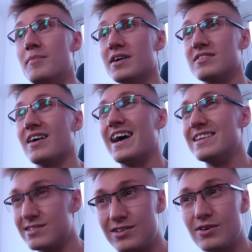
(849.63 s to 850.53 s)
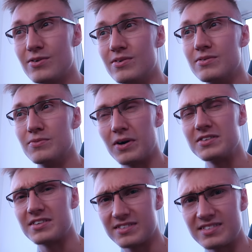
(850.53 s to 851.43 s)
But I do
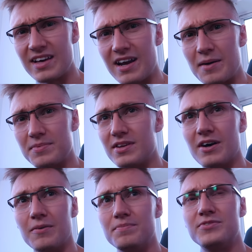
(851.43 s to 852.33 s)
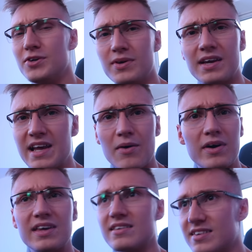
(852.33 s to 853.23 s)
want to set up, you know, 2 gig
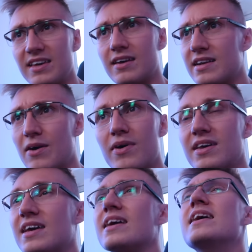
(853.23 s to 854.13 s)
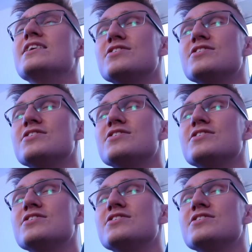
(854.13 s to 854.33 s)
networking, 10 gig networking,